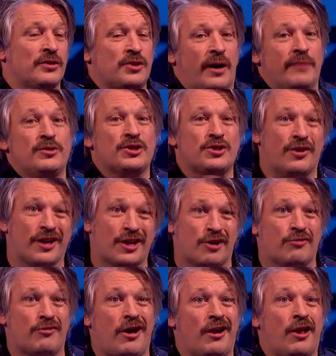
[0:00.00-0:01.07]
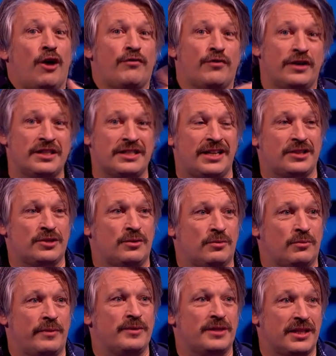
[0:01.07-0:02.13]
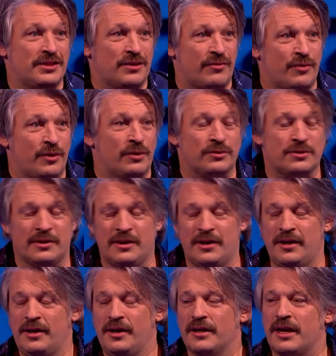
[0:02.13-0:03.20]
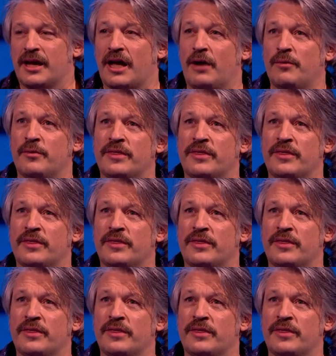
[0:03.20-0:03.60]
So I'm just trying to corral it off on International Women's Day so everyone else can get on